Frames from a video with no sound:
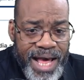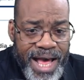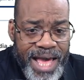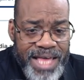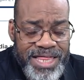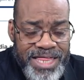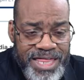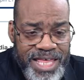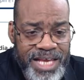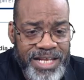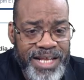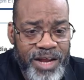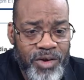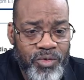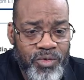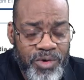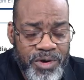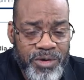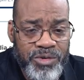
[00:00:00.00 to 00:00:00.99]
I think that
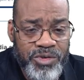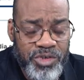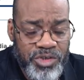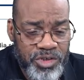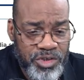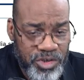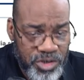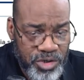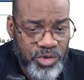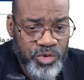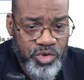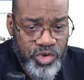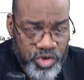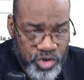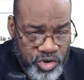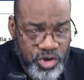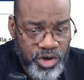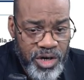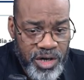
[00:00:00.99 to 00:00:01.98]
oil still
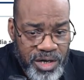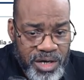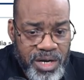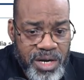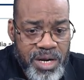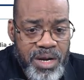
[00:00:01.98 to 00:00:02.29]
should,